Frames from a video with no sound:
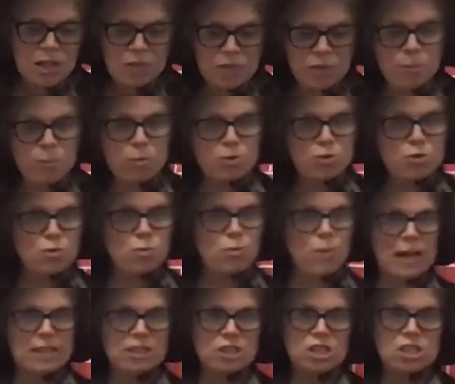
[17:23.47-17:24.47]
the
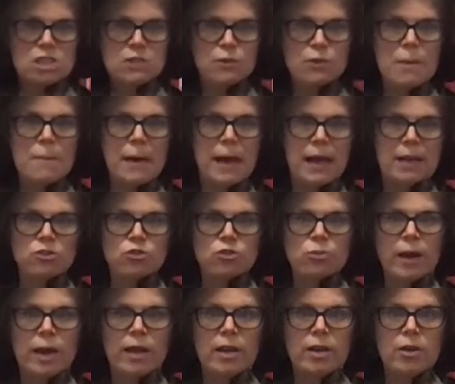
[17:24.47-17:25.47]
directions for the
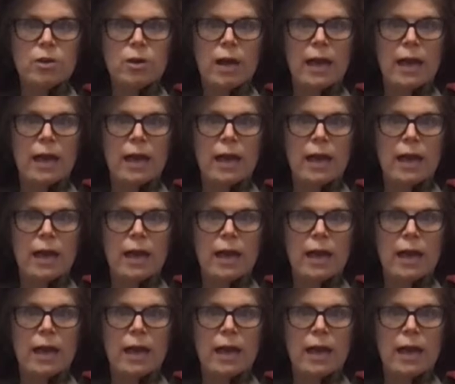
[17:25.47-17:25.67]
mandrake